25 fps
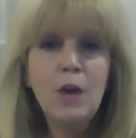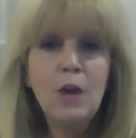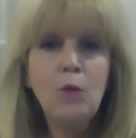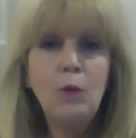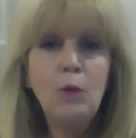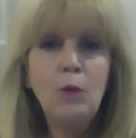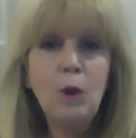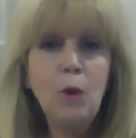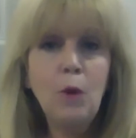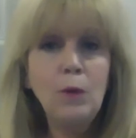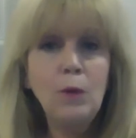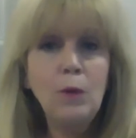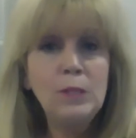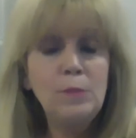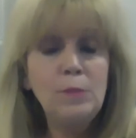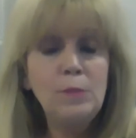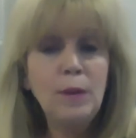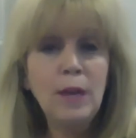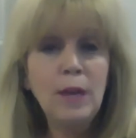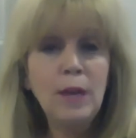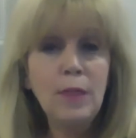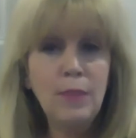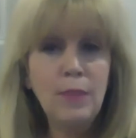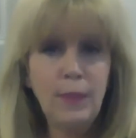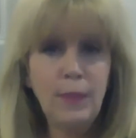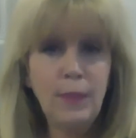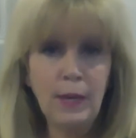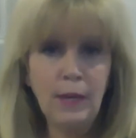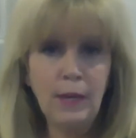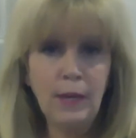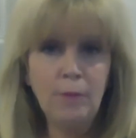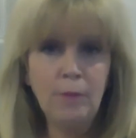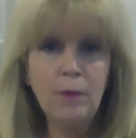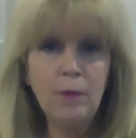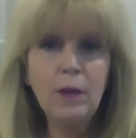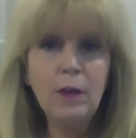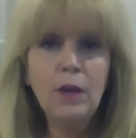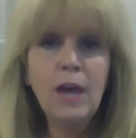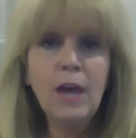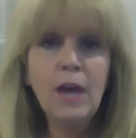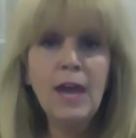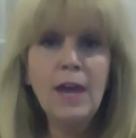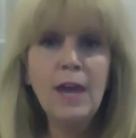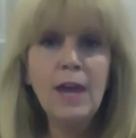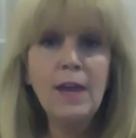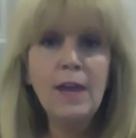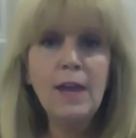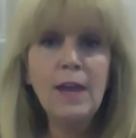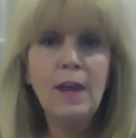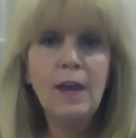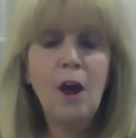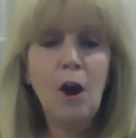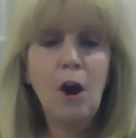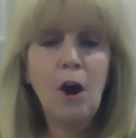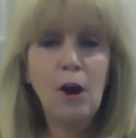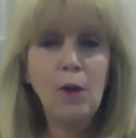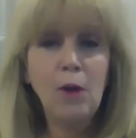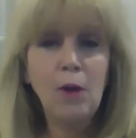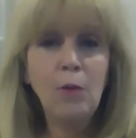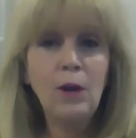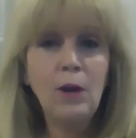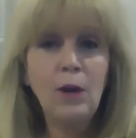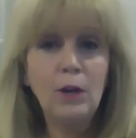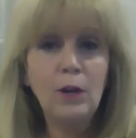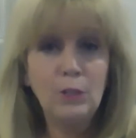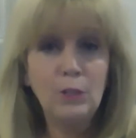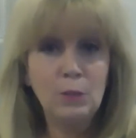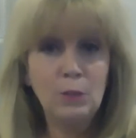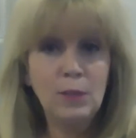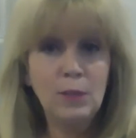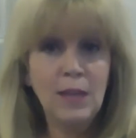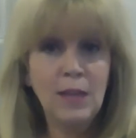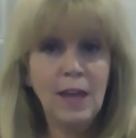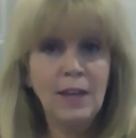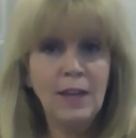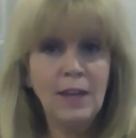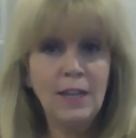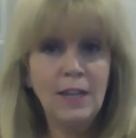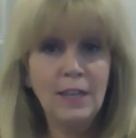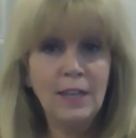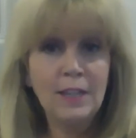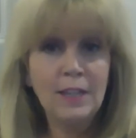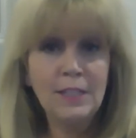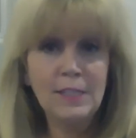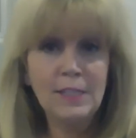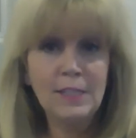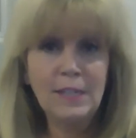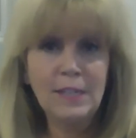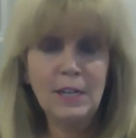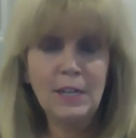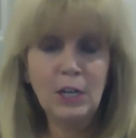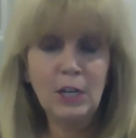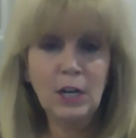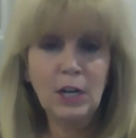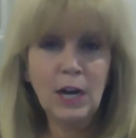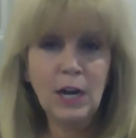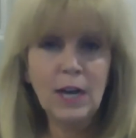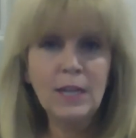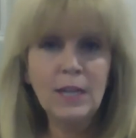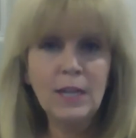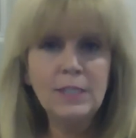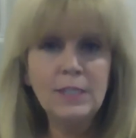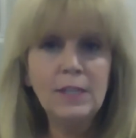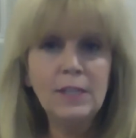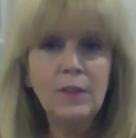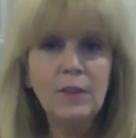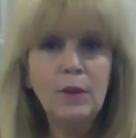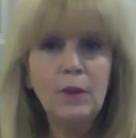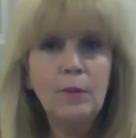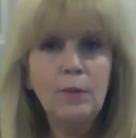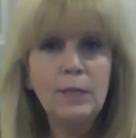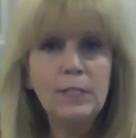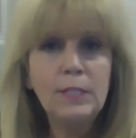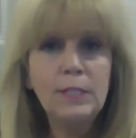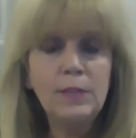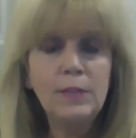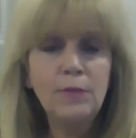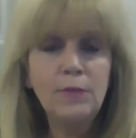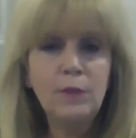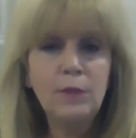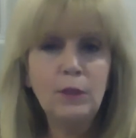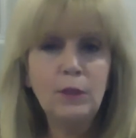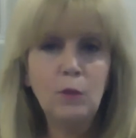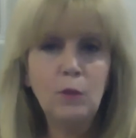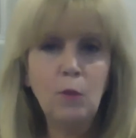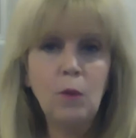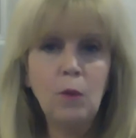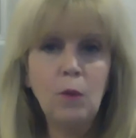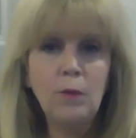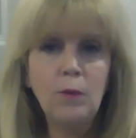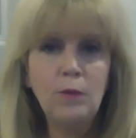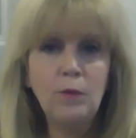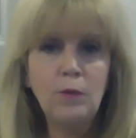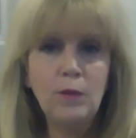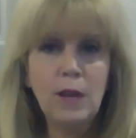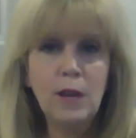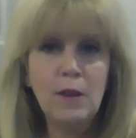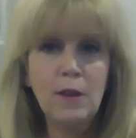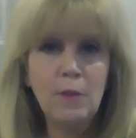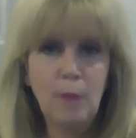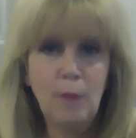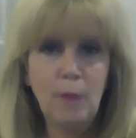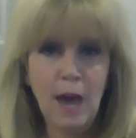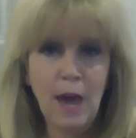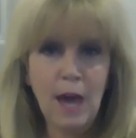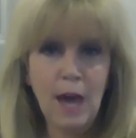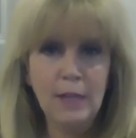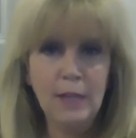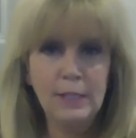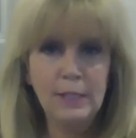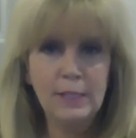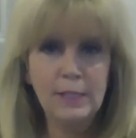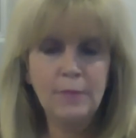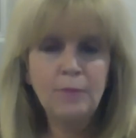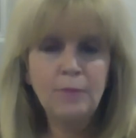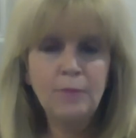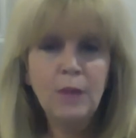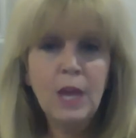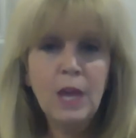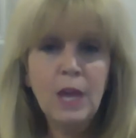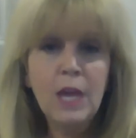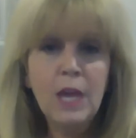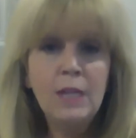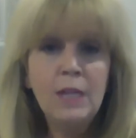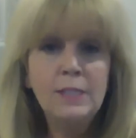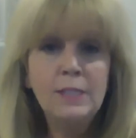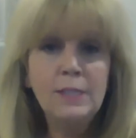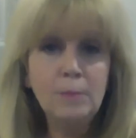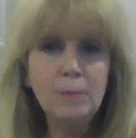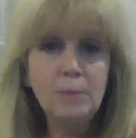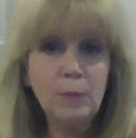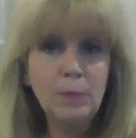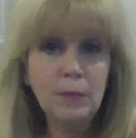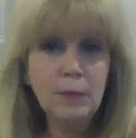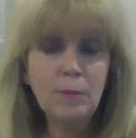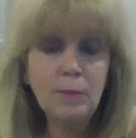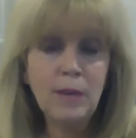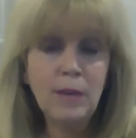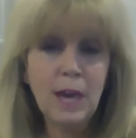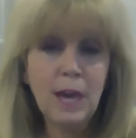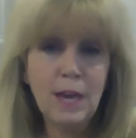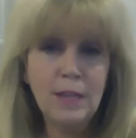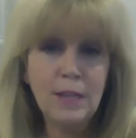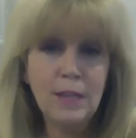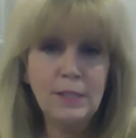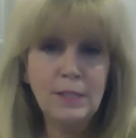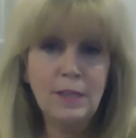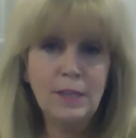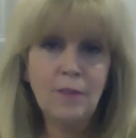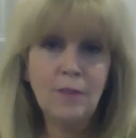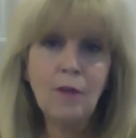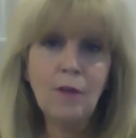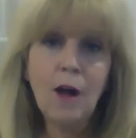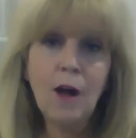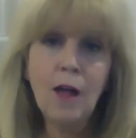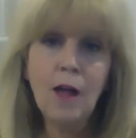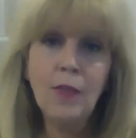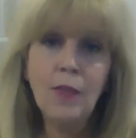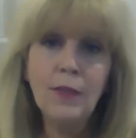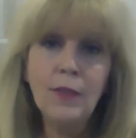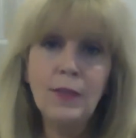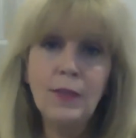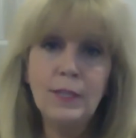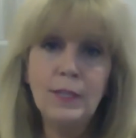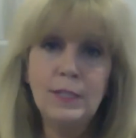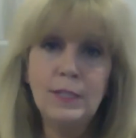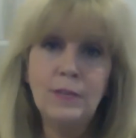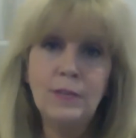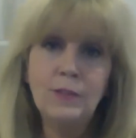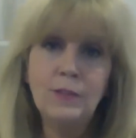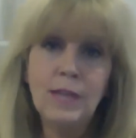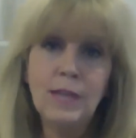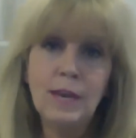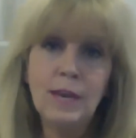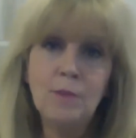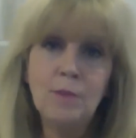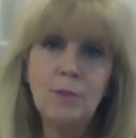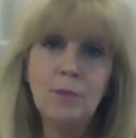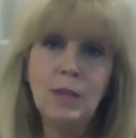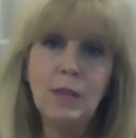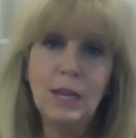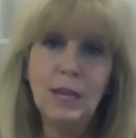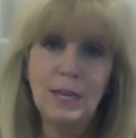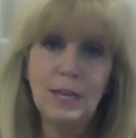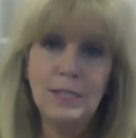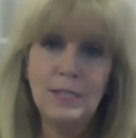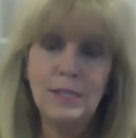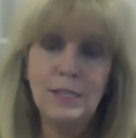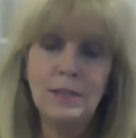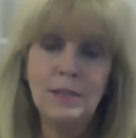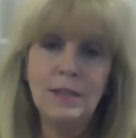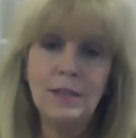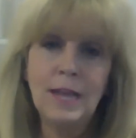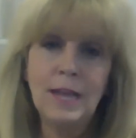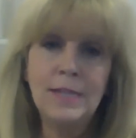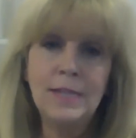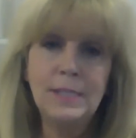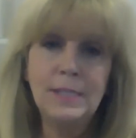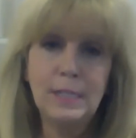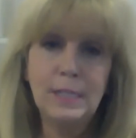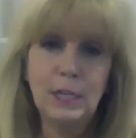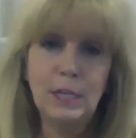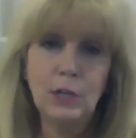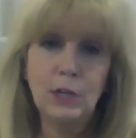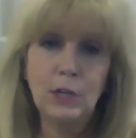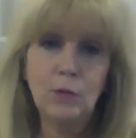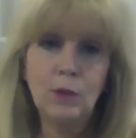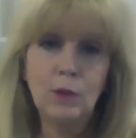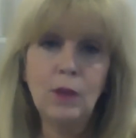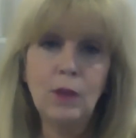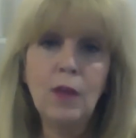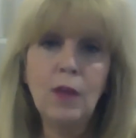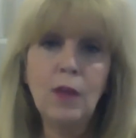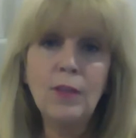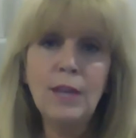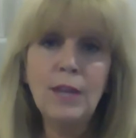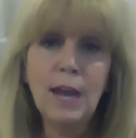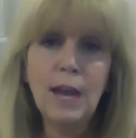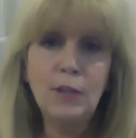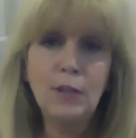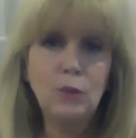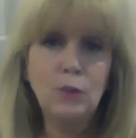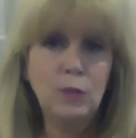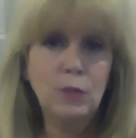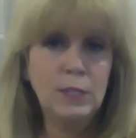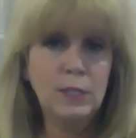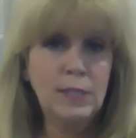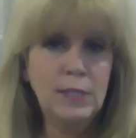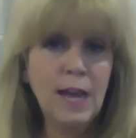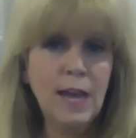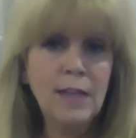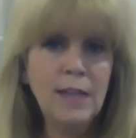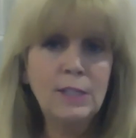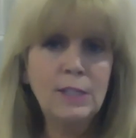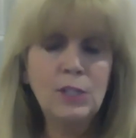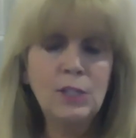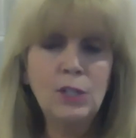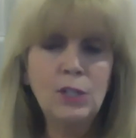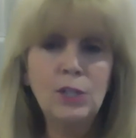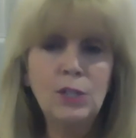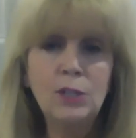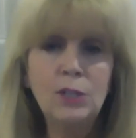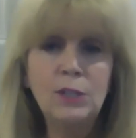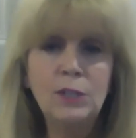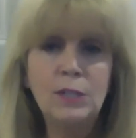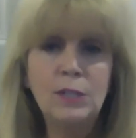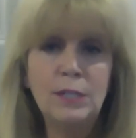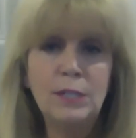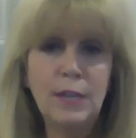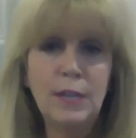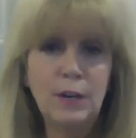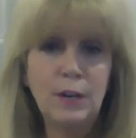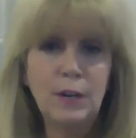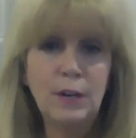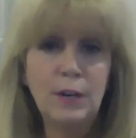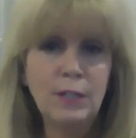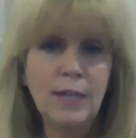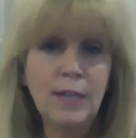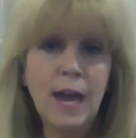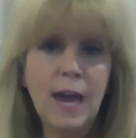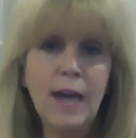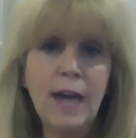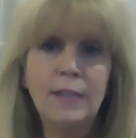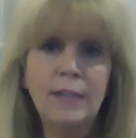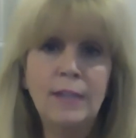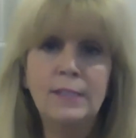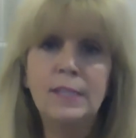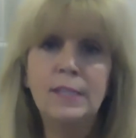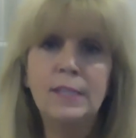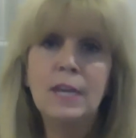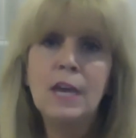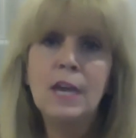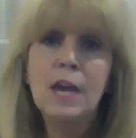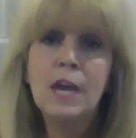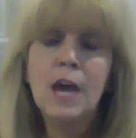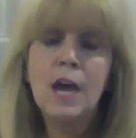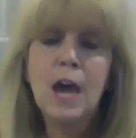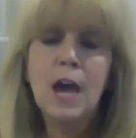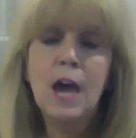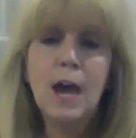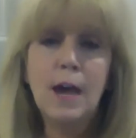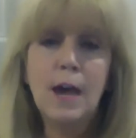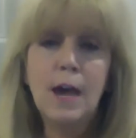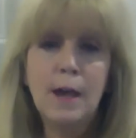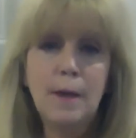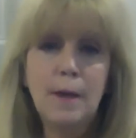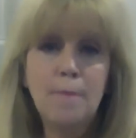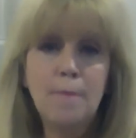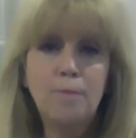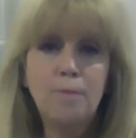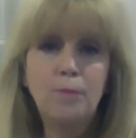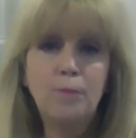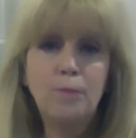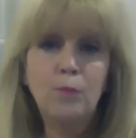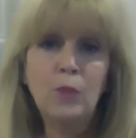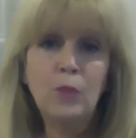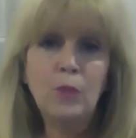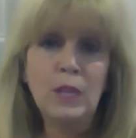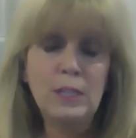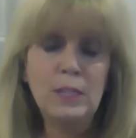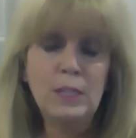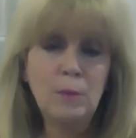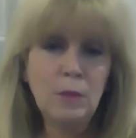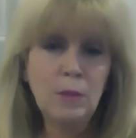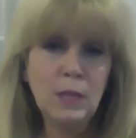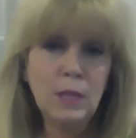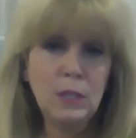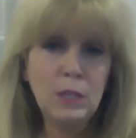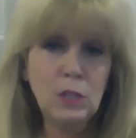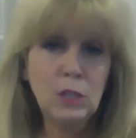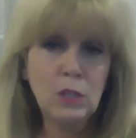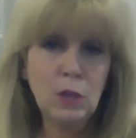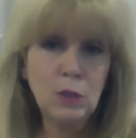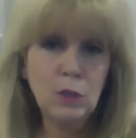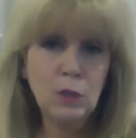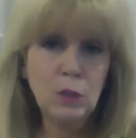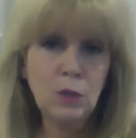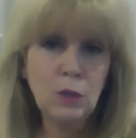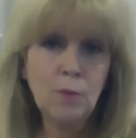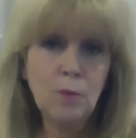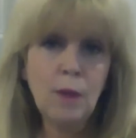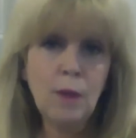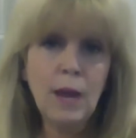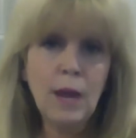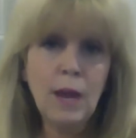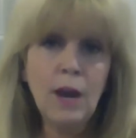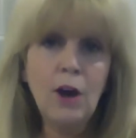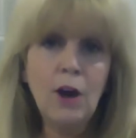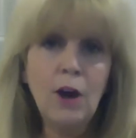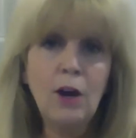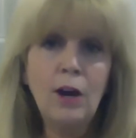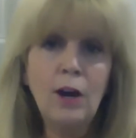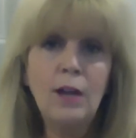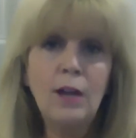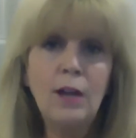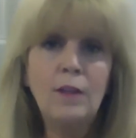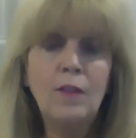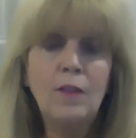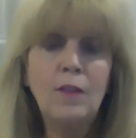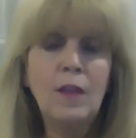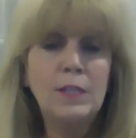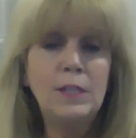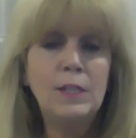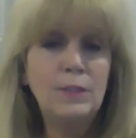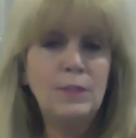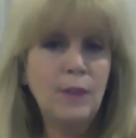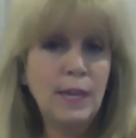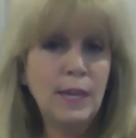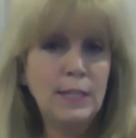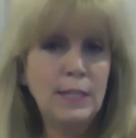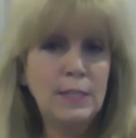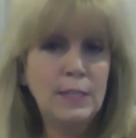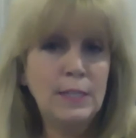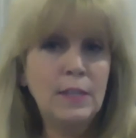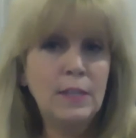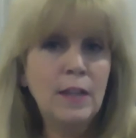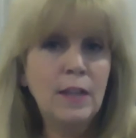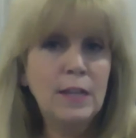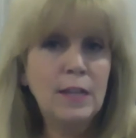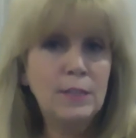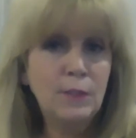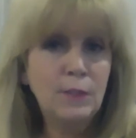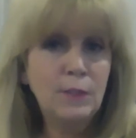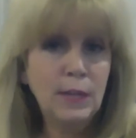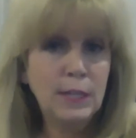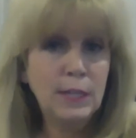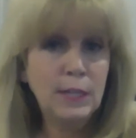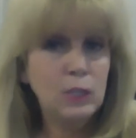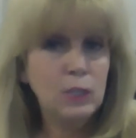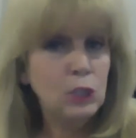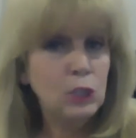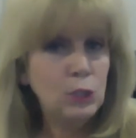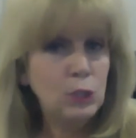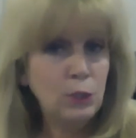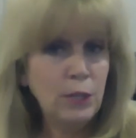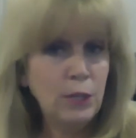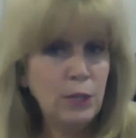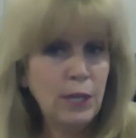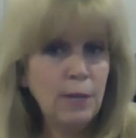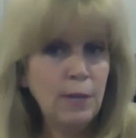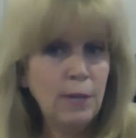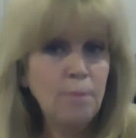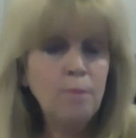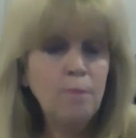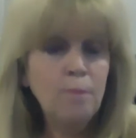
We always pick a theme, and we are doing that again this year, and it's a little bit different than what we've done in the past simply because of all the things that have taken place in the last year with all the natural disasters, the terror attacks, um, something that's closer to my heart in Las Vegas, the Las Vegas shooting.